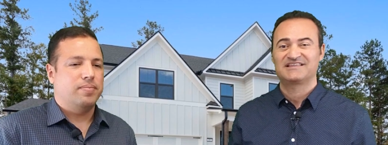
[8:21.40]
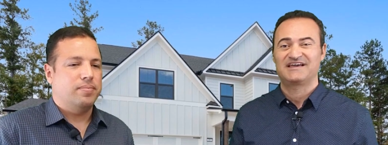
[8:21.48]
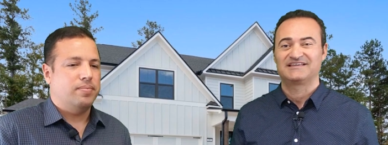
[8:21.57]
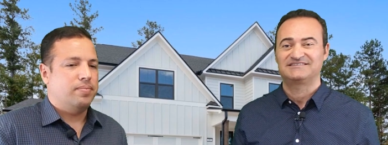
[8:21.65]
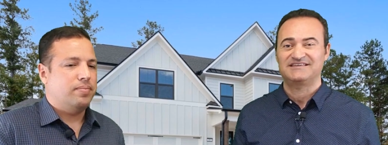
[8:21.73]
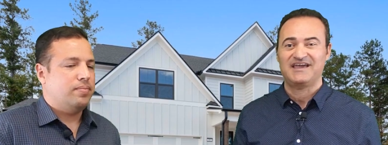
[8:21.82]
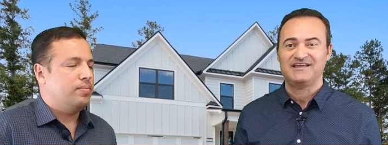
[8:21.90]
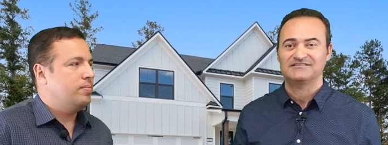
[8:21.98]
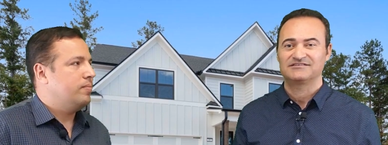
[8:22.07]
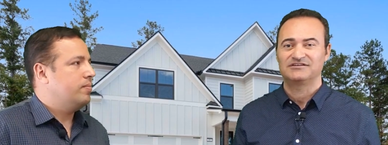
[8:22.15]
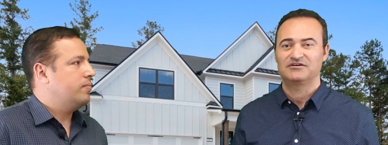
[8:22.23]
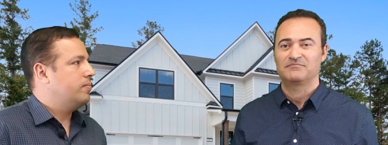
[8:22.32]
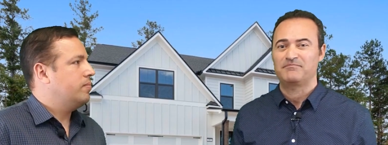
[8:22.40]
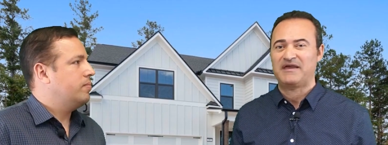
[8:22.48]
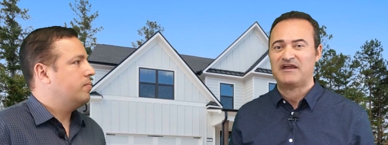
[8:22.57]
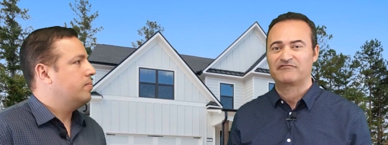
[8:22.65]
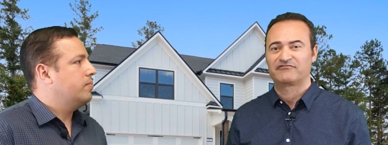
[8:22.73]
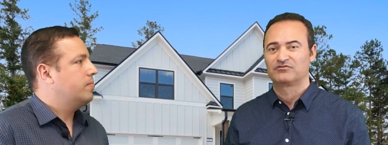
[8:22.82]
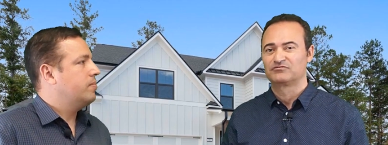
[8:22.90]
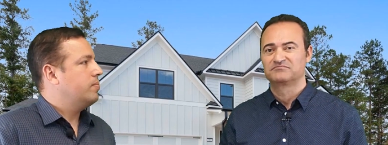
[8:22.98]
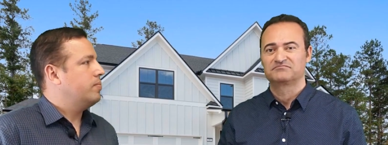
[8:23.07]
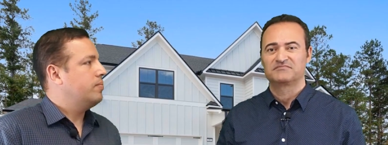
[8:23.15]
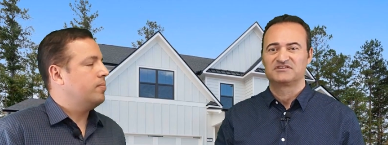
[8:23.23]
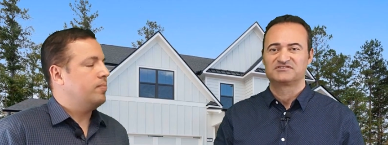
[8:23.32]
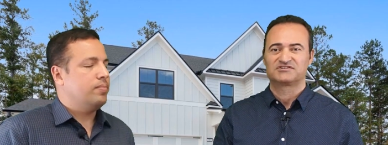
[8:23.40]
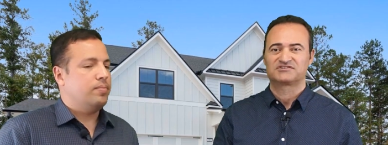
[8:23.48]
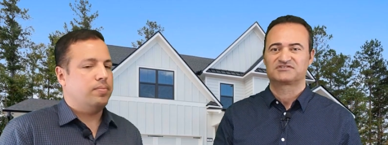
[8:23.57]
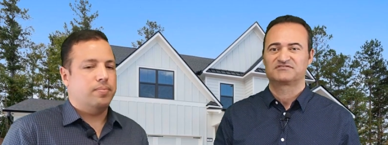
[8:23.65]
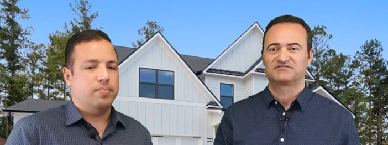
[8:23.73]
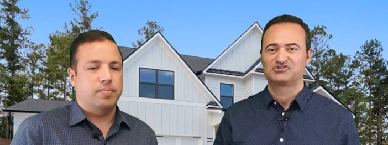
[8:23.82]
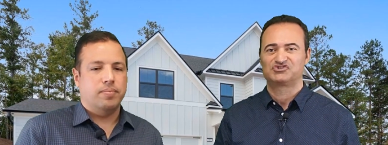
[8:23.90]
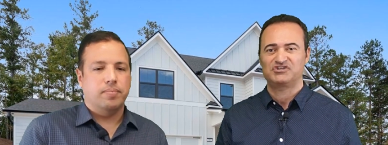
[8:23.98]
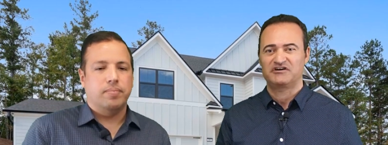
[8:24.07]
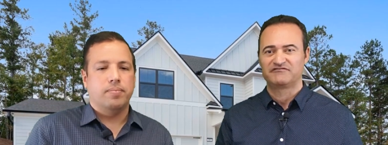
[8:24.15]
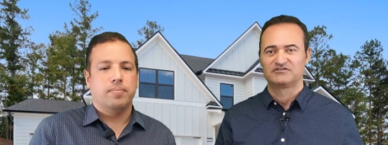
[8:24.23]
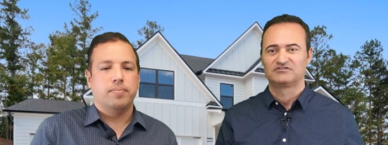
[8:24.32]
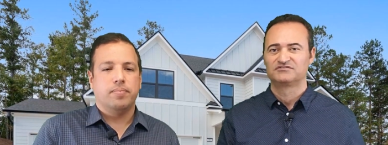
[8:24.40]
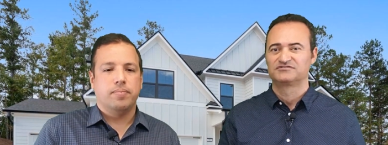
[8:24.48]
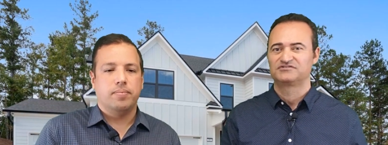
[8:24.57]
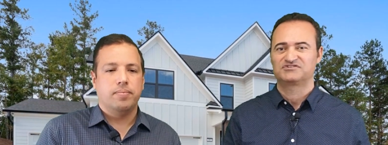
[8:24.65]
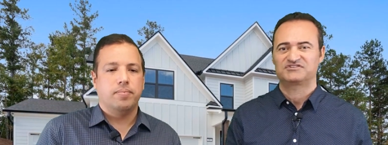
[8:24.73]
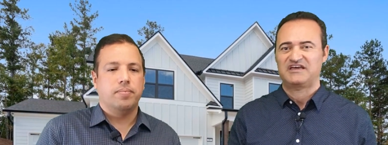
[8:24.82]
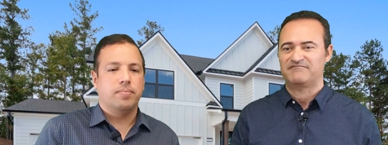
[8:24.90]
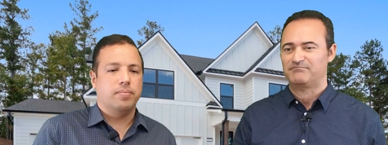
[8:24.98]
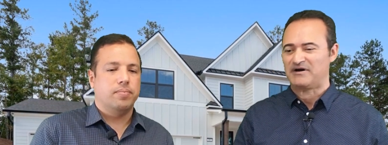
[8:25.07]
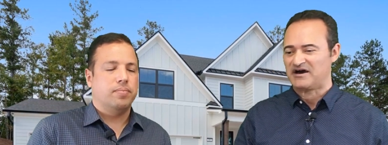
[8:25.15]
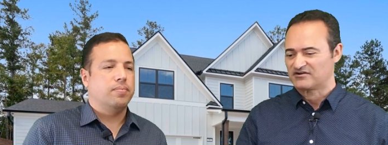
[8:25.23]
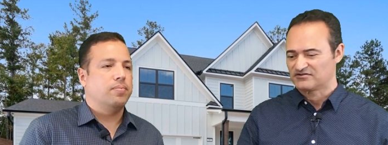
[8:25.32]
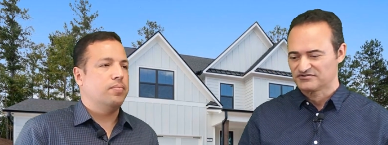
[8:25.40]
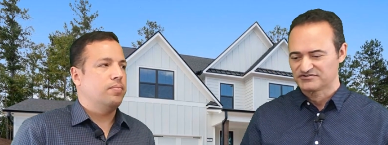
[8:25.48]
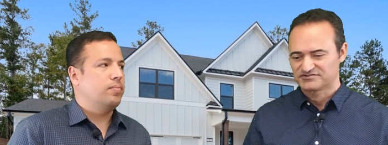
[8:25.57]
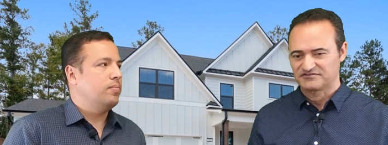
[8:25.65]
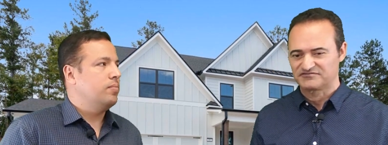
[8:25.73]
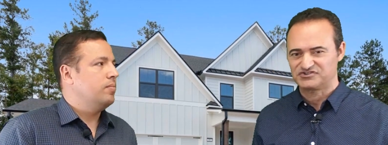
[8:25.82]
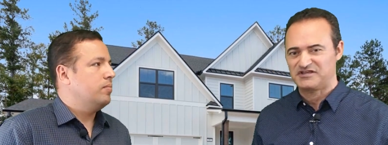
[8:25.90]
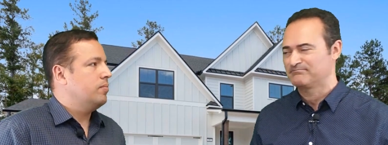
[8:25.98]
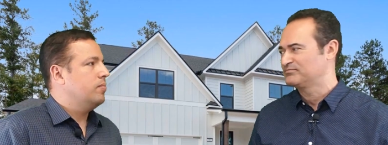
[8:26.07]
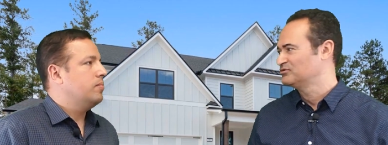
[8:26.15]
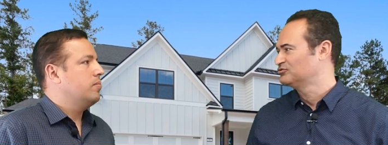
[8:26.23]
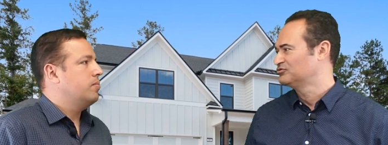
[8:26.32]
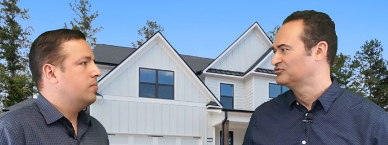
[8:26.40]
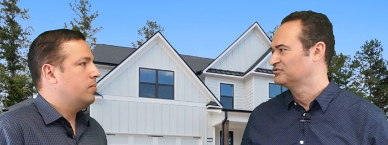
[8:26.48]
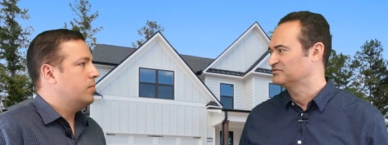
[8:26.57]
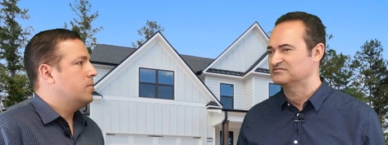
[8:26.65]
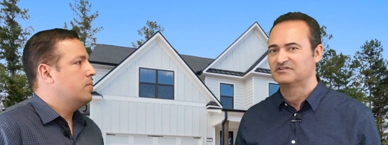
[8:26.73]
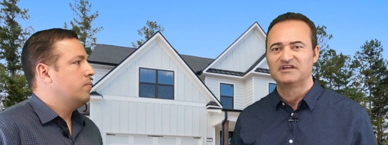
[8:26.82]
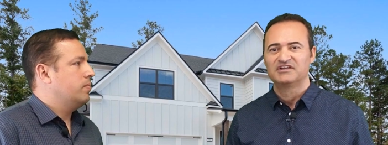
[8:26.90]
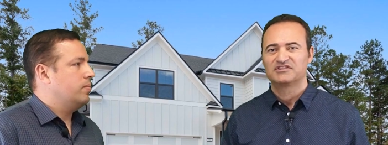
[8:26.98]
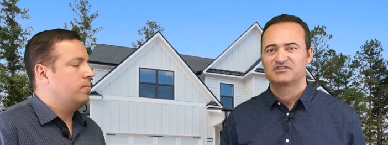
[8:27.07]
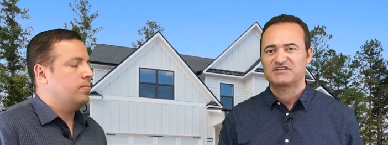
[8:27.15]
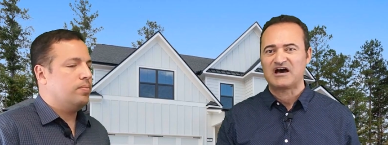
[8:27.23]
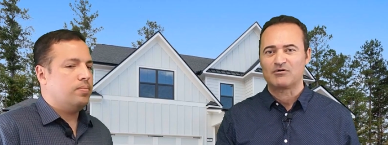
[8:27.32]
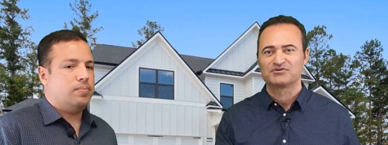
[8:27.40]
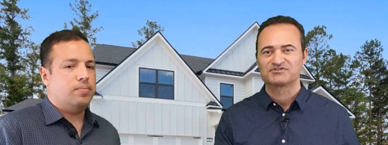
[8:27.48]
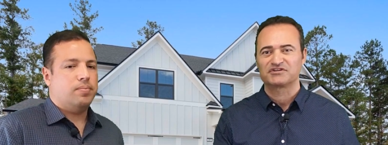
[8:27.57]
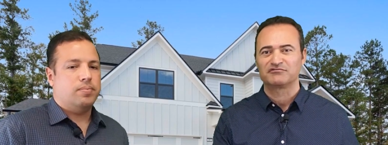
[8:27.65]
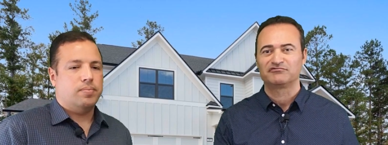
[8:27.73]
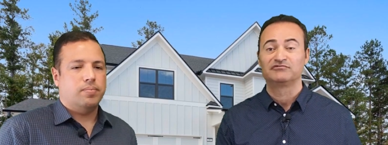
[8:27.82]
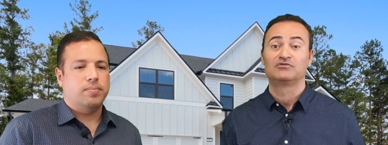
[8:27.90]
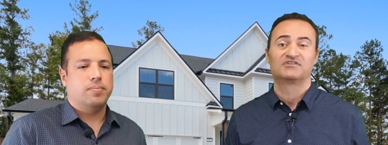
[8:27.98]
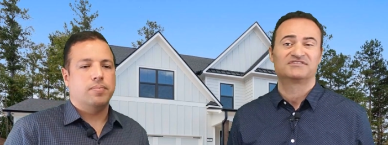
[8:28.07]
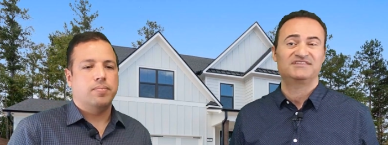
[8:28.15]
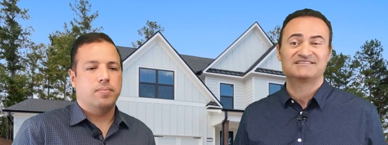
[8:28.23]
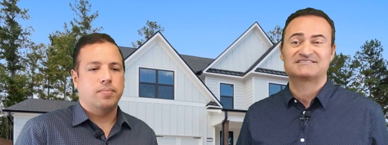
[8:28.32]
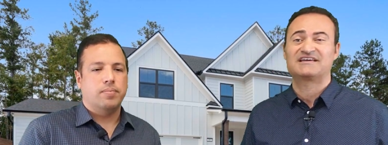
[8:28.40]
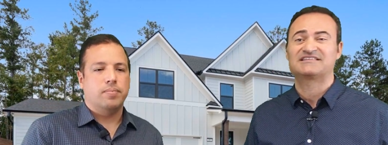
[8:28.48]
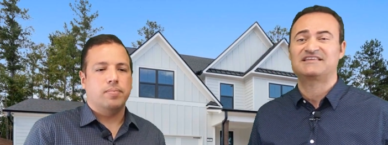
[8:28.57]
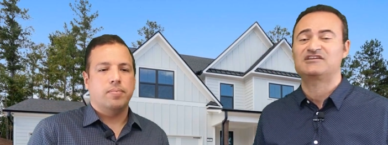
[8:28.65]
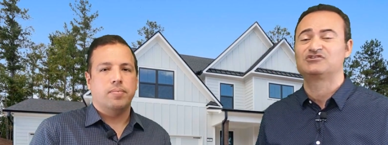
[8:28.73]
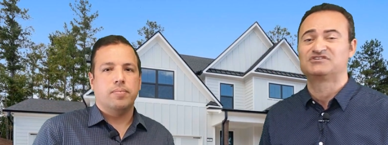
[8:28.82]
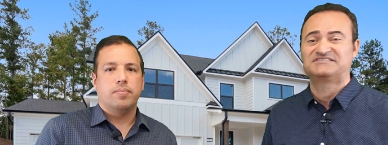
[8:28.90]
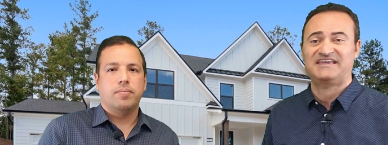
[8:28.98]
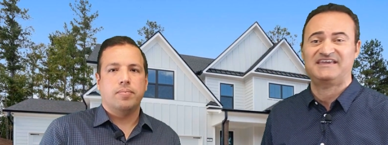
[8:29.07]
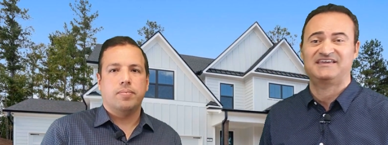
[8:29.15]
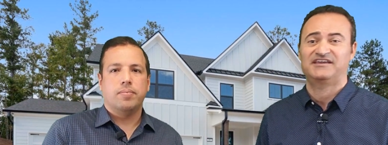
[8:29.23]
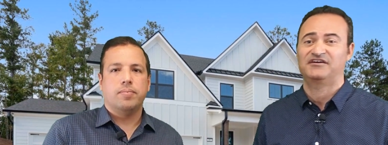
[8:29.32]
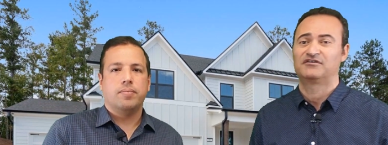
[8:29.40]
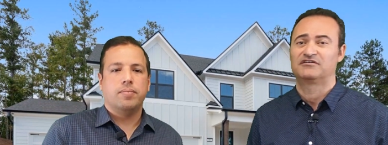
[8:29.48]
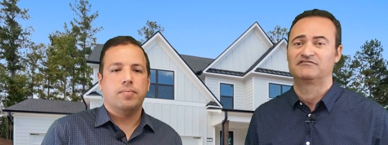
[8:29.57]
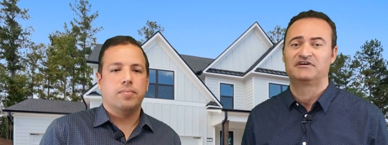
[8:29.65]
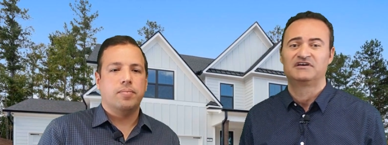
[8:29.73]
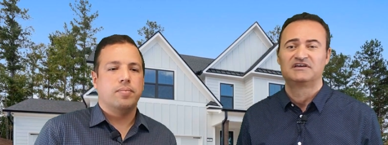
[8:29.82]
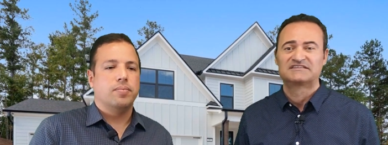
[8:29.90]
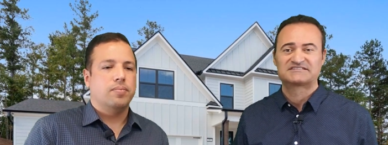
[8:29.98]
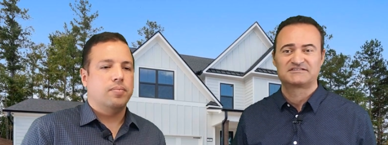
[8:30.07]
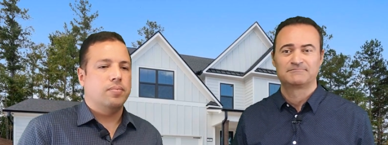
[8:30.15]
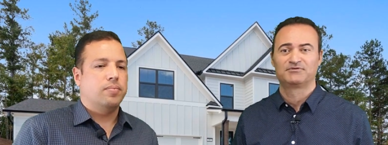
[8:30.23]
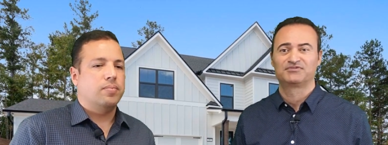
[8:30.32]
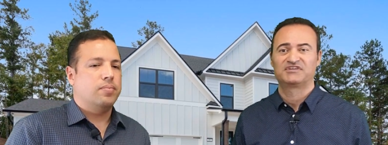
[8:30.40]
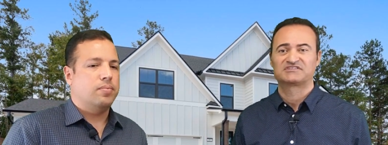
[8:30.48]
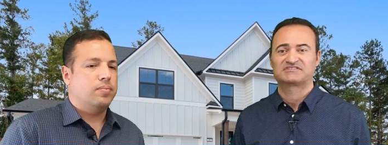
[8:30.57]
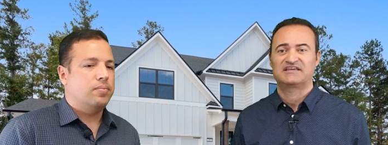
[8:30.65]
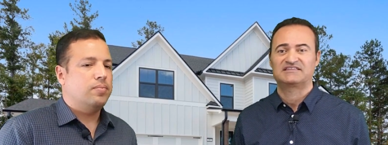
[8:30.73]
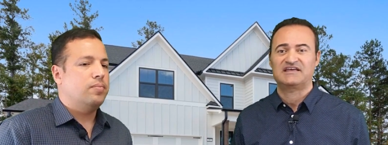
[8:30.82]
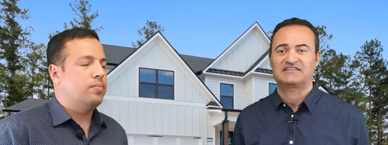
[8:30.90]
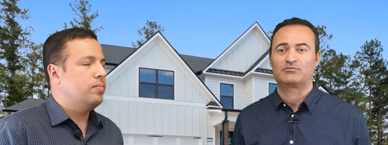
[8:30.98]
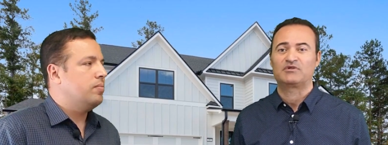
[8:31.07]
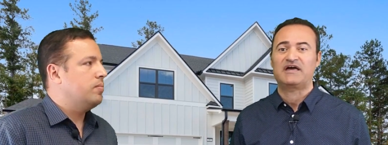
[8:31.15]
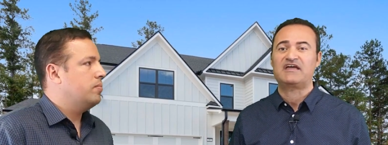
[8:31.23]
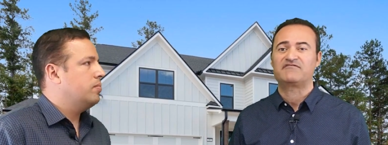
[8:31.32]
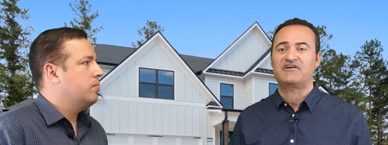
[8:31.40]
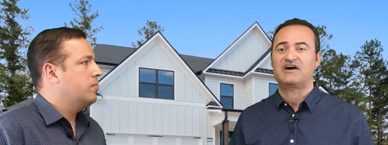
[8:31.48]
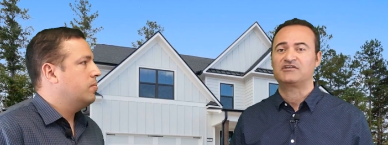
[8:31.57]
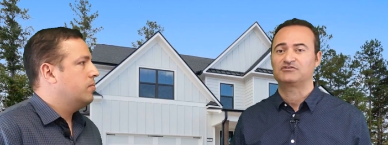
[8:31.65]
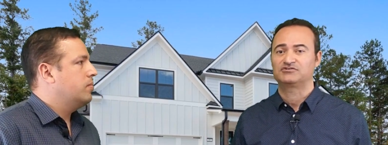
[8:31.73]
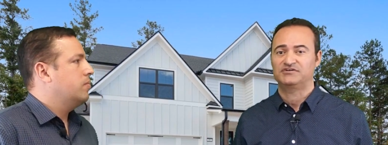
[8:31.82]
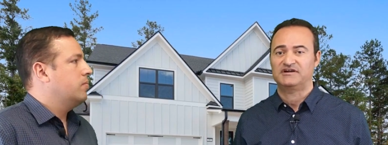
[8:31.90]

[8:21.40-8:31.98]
Speaker 1: like that, you know, bathroom is just disheveled. You just have bottles of shampoo and towels on the floor, things like that you can take care of. Simple things like that that will add value to